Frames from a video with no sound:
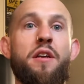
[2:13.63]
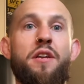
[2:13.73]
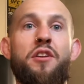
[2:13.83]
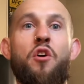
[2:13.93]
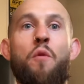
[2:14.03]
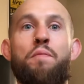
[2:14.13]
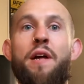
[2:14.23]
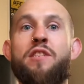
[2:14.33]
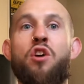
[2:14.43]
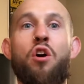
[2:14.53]
you know
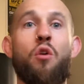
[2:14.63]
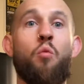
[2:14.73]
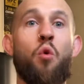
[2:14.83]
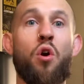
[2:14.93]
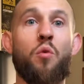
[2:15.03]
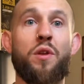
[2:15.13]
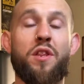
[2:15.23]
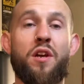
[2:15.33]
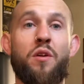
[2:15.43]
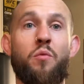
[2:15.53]
play tug of war with
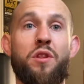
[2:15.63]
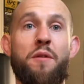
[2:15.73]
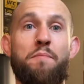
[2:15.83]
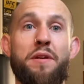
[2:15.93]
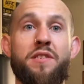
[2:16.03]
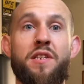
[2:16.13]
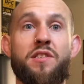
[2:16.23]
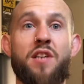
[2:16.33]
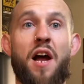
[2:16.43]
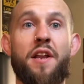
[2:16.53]
the with the business
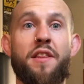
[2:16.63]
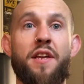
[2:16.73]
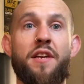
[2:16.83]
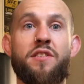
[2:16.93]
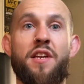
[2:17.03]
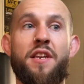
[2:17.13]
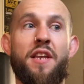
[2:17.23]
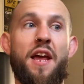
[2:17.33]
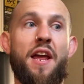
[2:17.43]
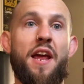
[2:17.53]
side of things and,
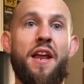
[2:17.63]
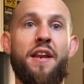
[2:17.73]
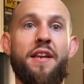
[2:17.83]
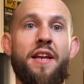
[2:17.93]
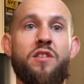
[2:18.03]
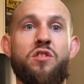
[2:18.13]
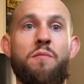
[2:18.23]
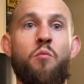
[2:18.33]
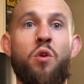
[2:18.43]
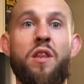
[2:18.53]
and and get some
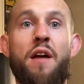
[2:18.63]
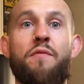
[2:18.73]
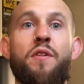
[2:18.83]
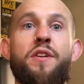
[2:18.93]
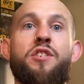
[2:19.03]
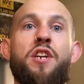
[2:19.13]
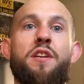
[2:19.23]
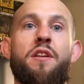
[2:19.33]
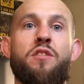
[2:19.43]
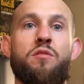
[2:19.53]
more leverage
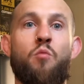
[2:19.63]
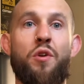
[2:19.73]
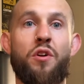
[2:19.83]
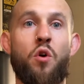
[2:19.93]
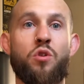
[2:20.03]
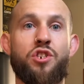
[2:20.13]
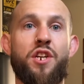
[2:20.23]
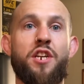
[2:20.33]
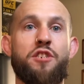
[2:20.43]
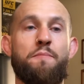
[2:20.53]
and some more
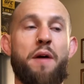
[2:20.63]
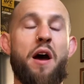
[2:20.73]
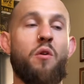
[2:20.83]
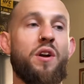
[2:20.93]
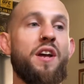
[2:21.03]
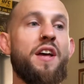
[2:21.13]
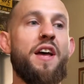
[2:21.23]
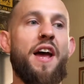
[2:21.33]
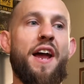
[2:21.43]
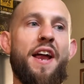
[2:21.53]
negotiation power
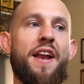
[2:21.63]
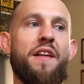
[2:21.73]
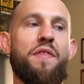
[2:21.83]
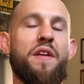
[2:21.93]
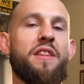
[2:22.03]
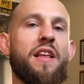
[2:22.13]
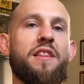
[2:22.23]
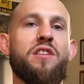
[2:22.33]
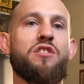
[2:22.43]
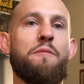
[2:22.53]
and i think that
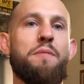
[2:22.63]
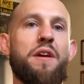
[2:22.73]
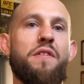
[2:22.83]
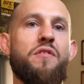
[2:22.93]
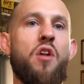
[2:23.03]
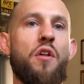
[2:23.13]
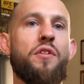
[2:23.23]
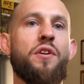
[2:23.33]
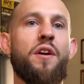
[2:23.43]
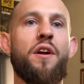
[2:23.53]
this could be
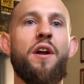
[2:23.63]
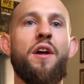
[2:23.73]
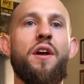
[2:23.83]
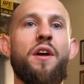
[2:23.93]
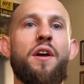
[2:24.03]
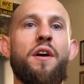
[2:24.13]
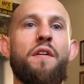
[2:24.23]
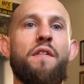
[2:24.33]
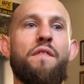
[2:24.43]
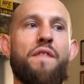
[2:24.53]
another
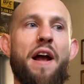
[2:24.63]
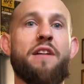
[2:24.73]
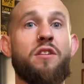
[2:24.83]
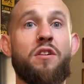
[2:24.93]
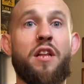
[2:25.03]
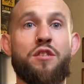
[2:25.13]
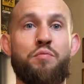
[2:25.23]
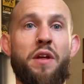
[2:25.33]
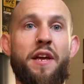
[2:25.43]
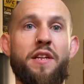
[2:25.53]
factor that's
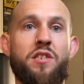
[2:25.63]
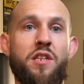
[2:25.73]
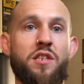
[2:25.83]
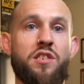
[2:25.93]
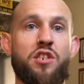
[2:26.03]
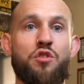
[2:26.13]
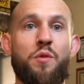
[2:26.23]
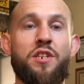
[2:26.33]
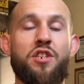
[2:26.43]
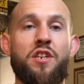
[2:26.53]
playing into this
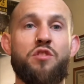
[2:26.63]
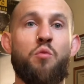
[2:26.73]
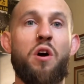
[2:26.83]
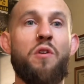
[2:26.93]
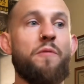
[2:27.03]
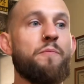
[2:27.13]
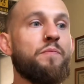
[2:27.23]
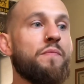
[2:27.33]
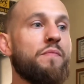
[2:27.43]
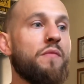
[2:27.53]
situation as well
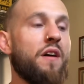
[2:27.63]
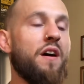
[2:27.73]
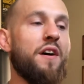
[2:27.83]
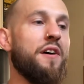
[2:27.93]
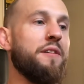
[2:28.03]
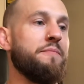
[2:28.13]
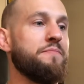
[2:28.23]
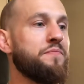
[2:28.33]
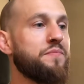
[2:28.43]
um